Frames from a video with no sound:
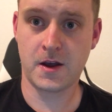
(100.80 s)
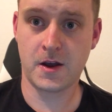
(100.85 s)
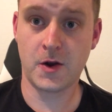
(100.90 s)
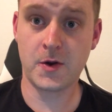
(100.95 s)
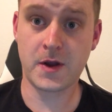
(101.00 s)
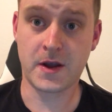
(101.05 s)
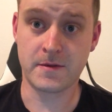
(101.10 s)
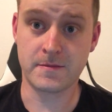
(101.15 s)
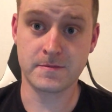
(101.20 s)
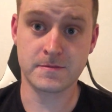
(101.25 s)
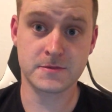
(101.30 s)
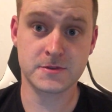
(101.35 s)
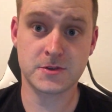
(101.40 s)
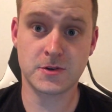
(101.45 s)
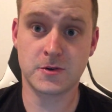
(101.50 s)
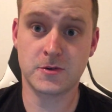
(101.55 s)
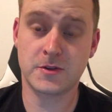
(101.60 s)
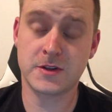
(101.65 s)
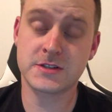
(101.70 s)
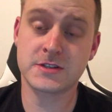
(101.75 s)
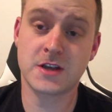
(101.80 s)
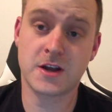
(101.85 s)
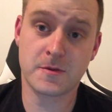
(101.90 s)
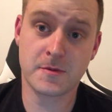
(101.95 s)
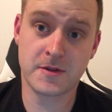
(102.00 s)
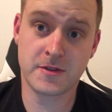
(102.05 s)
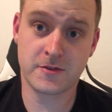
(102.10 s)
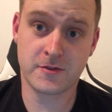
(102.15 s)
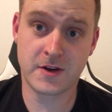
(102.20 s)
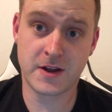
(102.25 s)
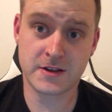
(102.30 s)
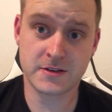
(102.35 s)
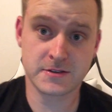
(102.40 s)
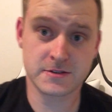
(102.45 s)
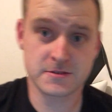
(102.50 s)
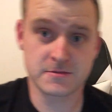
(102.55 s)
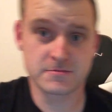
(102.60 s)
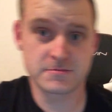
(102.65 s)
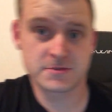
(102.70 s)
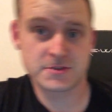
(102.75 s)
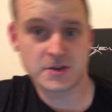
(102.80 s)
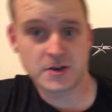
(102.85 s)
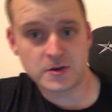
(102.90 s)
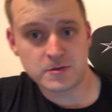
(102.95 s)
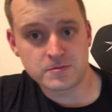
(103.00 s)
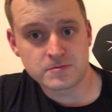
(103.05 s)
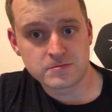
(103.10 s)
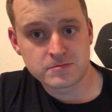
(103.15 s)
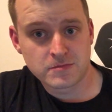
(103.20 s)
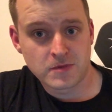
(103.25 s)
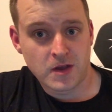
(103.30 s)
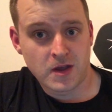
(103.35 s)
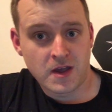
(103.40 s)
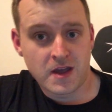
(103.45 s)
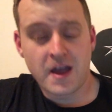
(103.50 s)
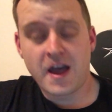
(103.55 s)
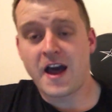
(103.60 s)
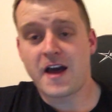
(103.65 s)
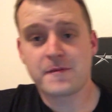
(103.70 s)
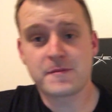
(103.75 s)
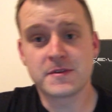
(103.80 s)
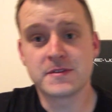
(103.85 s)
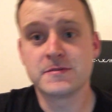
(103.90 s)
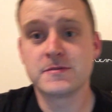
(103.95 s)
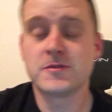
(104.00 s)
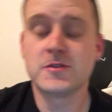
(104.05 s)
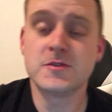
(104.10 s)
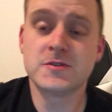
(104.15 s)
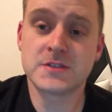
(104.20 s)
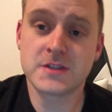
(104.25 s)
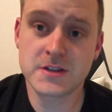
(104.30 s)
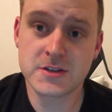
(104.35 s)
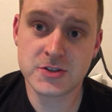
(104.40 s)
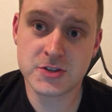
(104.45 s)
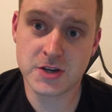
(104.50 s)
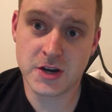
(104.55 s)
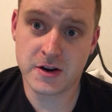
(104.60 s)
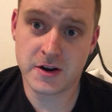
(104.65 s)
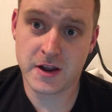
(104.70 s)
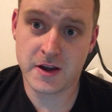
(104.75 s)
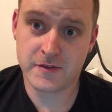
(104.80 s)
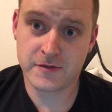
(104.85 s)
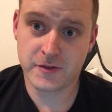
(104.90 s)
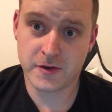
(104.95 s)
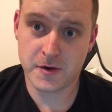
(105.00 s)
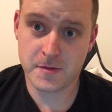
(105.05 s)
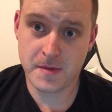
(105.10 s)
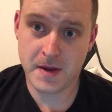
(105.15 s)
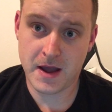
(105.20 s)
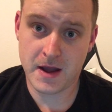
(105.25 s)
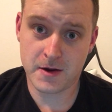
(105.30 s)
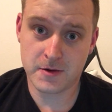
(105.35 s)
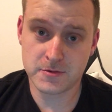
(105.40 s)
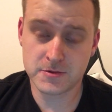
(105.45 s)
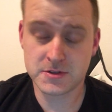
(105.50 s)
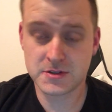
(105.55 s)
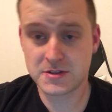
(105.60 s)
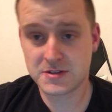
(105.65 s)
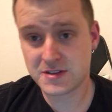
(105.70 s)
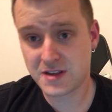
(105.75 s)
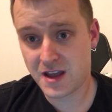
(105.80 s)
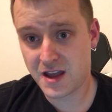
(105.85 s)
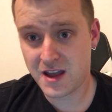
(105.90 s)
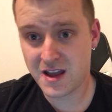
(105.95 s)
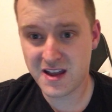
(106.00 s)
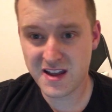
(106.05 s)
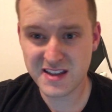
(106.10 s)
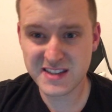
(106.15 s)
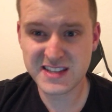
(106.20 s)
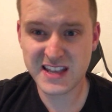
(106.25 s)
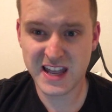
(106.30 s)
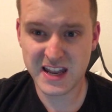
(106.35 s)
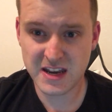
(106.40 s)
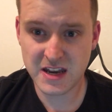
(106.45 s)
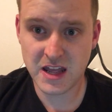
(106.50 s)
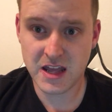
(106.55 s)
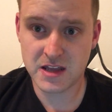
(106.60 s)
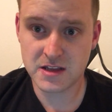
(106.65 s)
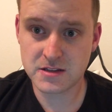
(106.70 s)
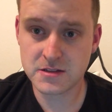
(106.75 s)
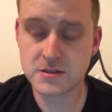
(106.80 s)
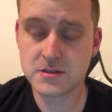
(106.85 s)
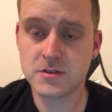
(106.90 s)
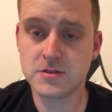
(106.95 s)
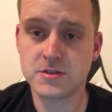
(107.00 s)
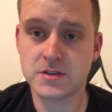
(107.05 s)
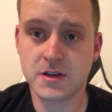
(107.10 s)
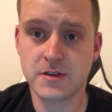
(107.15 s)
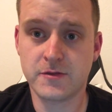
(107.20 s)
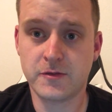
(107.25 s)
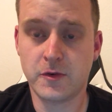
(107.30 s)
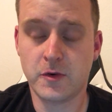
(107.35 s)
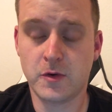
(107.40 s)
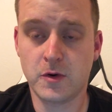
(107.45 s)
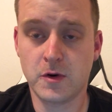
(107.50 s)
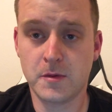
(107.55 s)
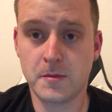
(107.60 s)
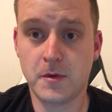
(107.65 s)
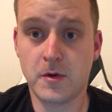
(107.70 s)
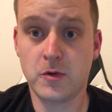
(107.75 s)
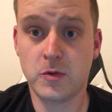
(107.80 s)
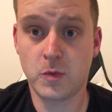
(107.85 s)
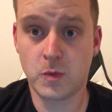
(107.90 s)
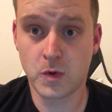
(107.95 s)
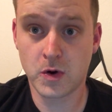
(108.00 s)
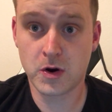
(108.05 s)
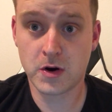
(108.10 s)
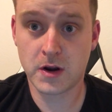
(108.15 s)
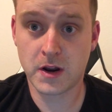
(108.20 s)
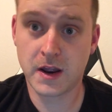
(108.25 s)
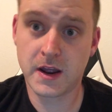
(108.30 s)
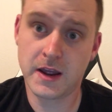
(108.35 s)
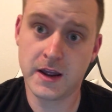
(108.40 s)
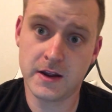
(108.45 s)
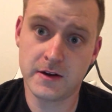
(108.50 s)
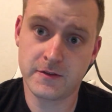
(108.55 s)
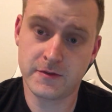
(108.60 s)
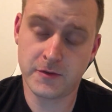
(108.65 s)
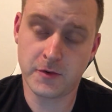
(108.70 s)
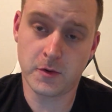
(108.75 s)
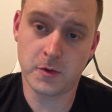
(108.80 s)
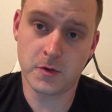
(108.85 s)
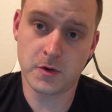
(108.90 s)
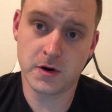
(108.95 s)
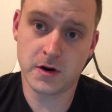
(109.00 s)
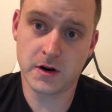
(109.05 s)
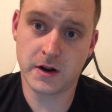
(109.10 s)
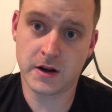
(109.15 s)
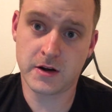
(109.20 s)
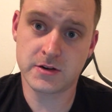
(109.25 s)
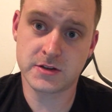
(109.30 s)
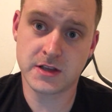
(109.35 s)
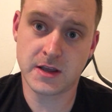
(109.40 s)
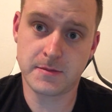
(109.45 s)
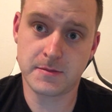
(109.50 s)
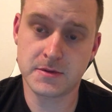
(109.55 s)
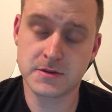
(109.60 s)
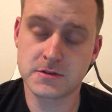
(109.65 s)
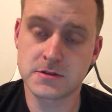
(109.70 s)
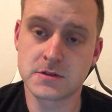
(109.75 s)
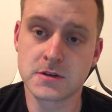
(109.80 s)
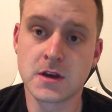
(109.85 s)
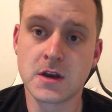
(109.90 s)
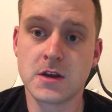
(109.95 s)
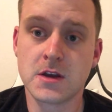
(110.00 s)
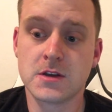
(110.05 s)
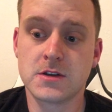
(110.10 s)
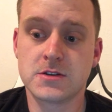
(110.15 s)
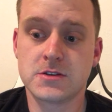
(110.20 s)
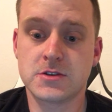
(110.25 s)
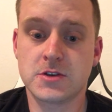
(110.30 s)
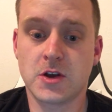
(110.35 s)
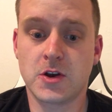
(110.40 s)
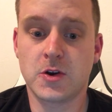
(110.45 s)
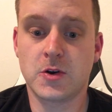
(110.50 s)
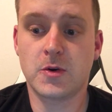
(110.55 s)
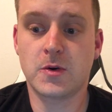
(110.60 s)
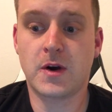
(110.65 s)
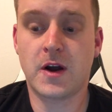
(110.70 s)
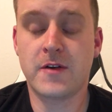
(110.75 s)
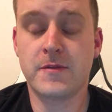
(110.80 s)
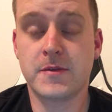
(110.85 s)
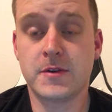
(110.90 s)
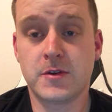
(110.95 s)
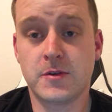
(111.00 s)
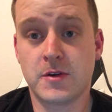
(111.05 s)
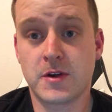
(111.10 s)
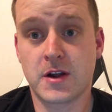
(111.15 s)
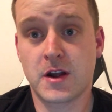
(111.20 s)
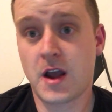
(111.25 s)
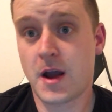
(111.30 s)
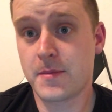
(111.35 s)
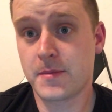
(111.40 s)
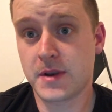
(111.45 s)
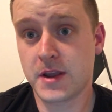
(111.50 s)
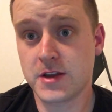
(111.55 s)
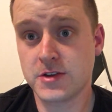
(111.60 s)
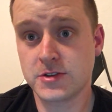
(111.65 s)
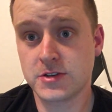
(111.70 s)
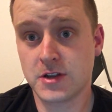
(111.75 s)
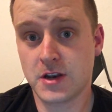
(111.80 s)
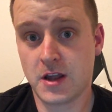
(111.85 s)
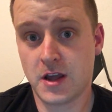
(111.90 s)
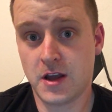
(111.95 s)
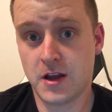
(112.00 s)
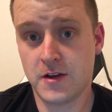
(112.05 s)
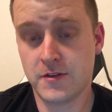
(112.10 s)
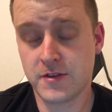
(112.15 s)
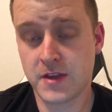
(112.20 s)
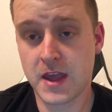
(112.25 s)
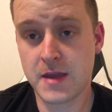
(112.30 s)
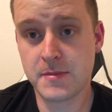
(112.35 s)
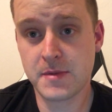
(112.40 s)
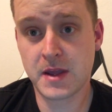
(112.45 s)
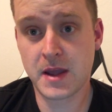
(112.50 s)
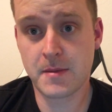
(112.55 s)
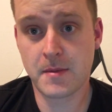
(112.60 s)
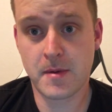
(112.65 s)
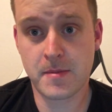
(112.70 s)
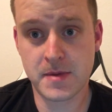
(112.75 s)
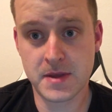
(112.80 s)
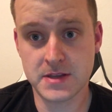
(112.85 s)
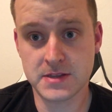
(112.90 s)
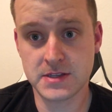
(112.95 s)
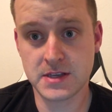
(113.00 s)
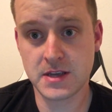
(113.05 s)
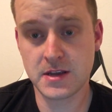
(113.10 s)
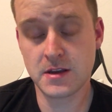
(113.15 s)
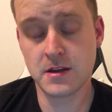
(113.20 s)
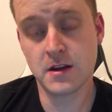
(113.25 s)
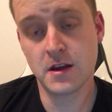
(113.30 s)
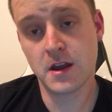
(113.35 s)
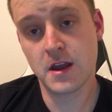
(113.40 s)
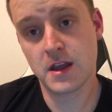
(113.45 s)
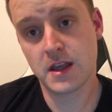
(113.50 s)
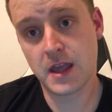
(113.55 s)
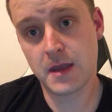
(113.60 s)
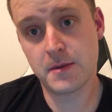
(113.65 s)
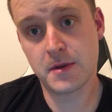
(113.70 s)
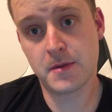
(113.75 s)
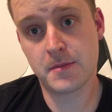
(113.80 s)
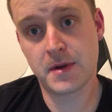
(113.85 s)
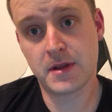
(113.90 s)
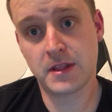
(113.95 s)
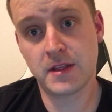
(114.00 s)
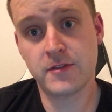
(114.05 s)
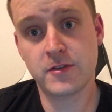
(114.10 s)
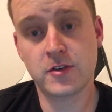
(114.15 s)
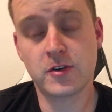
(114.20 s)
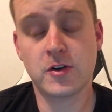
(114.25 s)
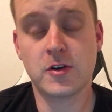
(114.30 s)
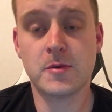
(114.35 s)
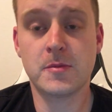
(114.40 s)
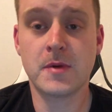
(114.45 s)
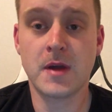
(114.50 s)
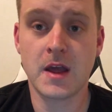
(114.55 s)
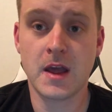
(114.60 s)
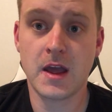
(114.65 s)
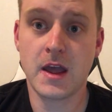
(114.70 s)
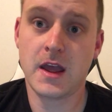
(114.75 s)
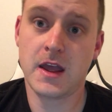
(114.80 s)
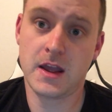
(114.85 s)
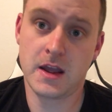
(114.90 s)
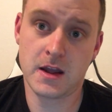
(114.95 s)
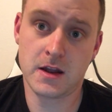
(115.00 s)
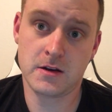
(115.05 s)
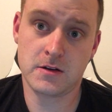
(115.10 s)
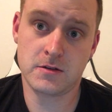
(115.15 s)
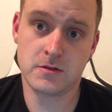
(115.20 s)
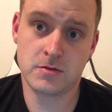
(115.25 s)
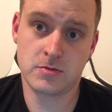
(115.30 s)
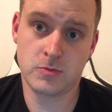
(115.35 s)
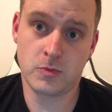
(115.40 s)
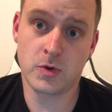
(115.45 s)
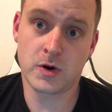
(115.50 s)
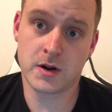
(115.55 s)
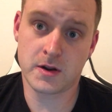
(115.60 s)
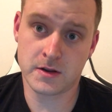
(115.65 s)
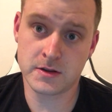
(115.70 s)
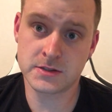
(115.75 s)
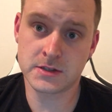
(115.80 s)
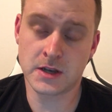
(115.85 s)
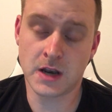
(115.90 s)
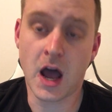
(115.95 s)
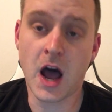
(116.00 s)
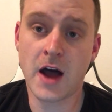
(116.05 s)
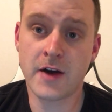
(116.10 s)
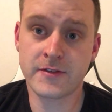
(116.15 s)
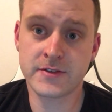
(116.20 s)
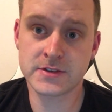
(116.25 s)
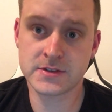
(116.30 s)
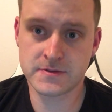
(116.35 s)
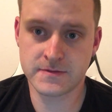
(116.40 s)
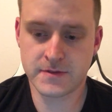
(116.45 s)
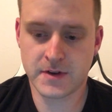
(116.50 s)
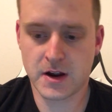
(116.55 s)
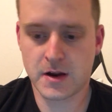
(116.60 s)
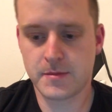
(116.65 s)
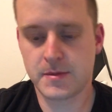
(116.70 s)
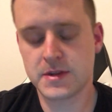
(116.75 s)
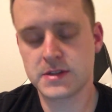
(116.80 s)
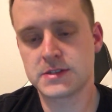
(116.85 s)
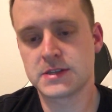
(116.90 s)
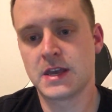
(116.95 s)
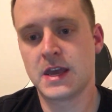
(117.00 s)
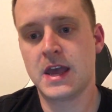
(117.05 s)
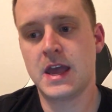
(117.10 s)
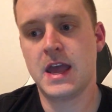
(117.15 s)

Okay, so let's talk about the rest. So I've been using this chair now for about 10 days, using it for both work and for entertainment. So I've been doing a combination of gaming on my PC, gaming in my living room, and work as an office environment.